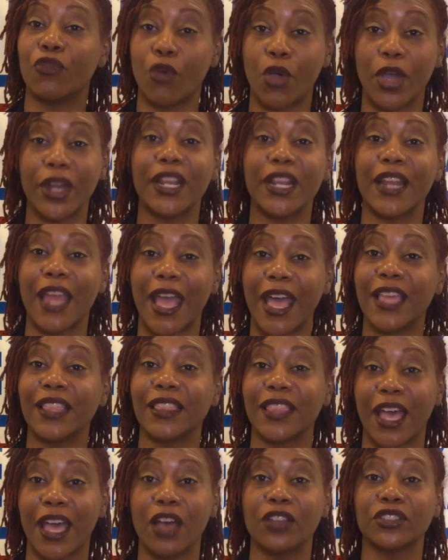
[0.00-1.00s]

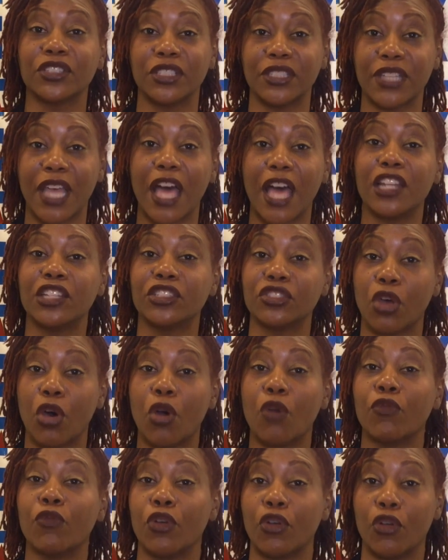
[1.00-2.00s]
$49,000
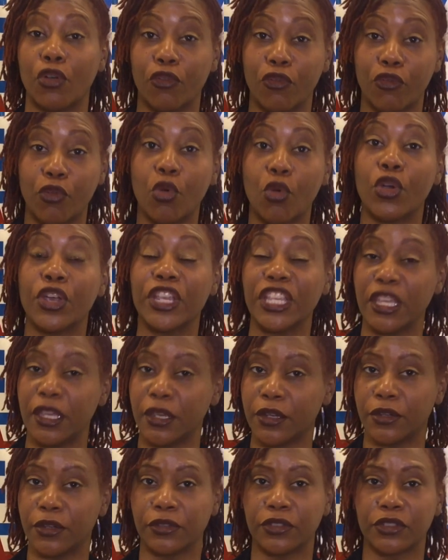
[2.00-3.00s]
over four
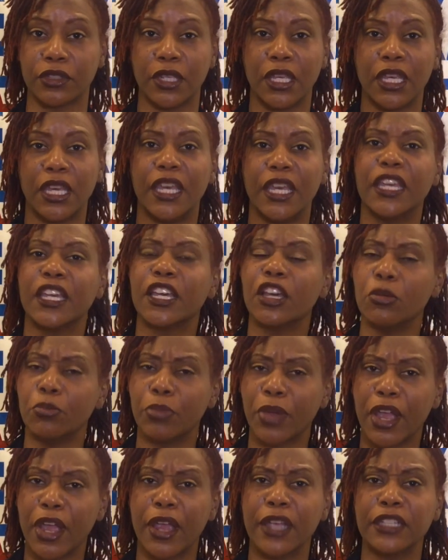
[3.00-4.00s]
years in
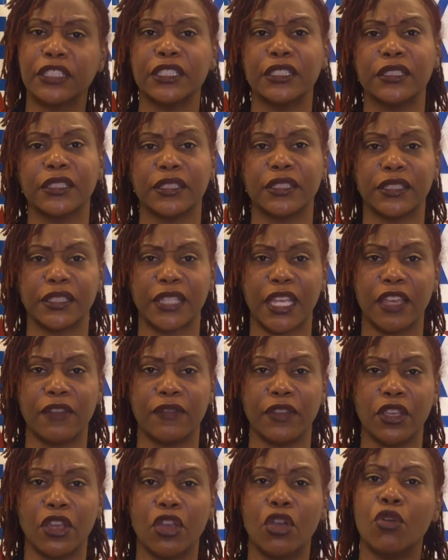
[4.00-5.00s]
comparison to
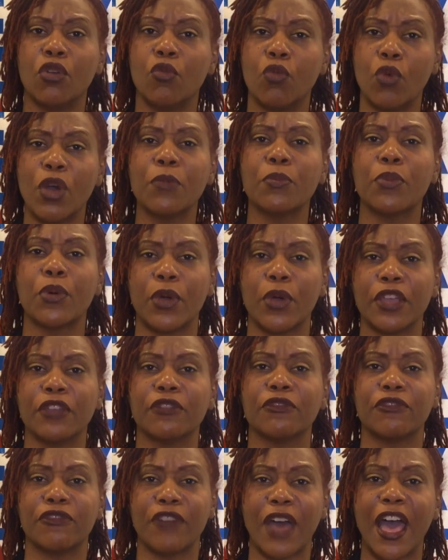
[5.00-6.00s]
saving
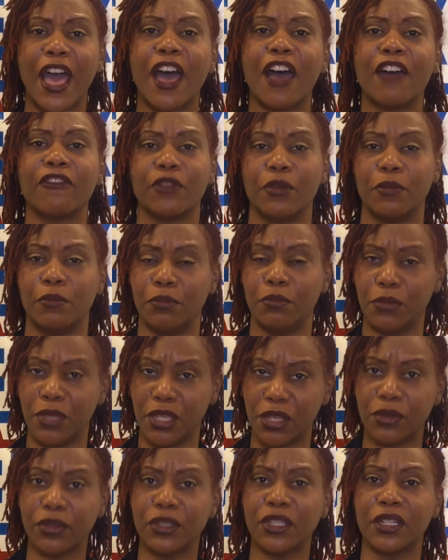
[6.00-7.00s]
$1.5
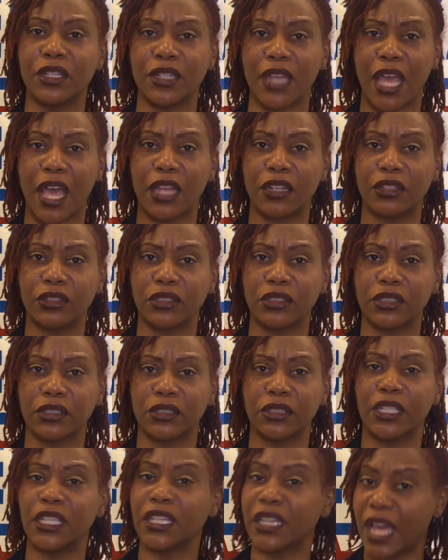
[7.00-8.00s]
million
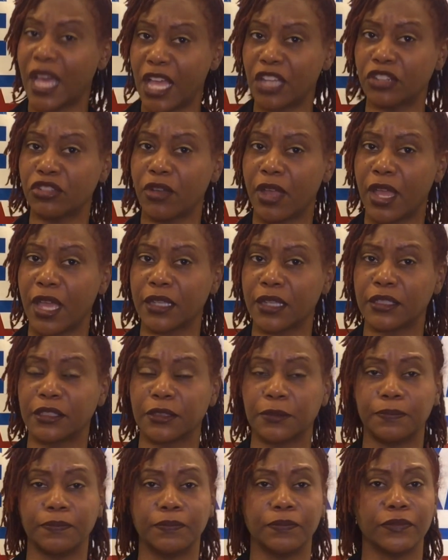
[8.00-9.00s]
in
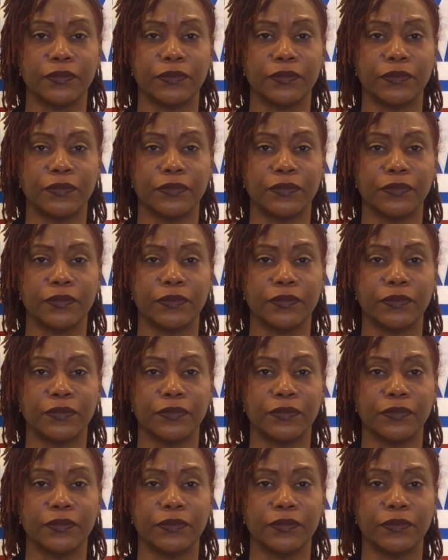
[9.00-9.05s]
contracts,